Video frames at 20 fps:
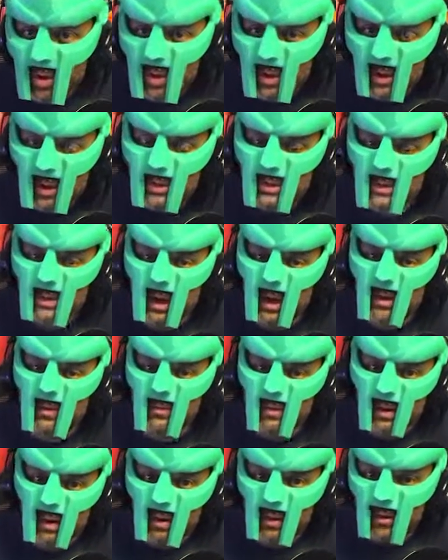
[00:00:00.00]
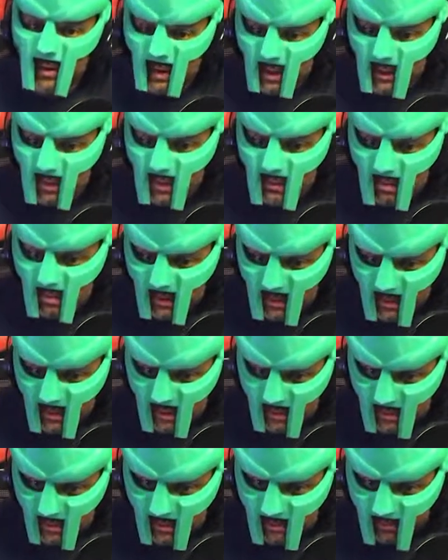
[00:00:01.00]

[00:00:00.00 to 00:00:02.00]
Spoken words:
inside of there is malicious.